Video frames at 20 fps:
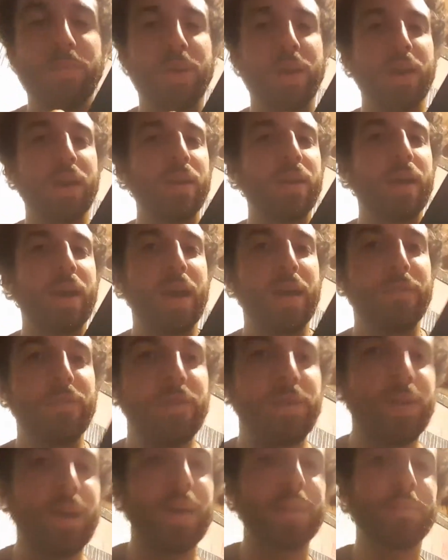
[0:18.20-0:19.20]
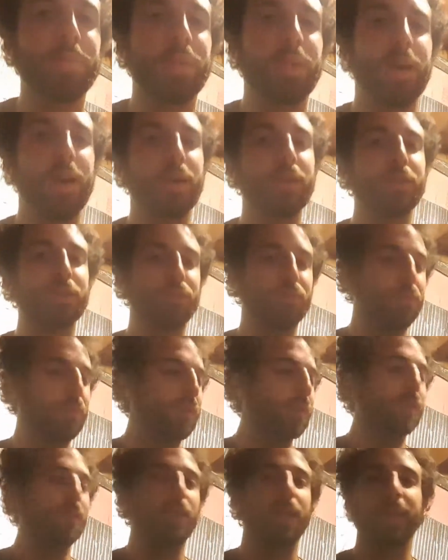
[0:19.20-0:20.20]
paid advertisement. I just
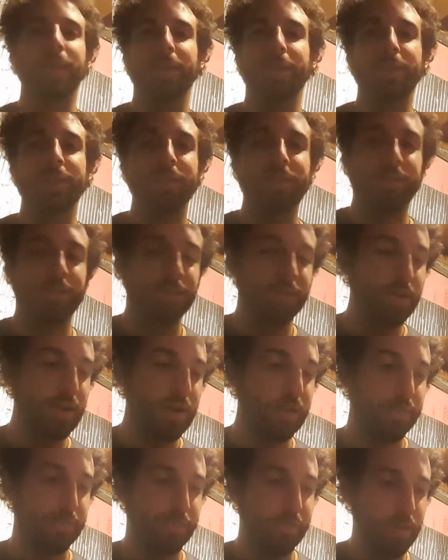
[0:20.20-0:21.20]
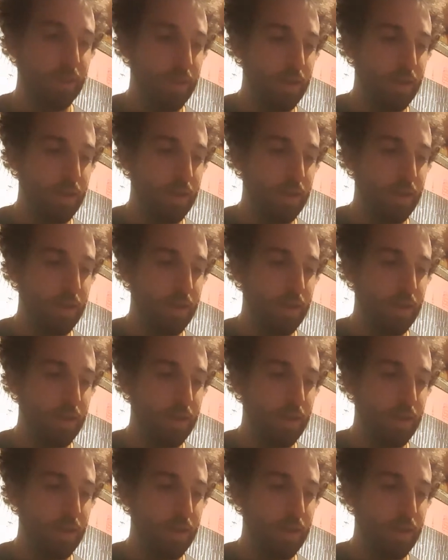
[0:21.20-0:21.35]
really like his stuff.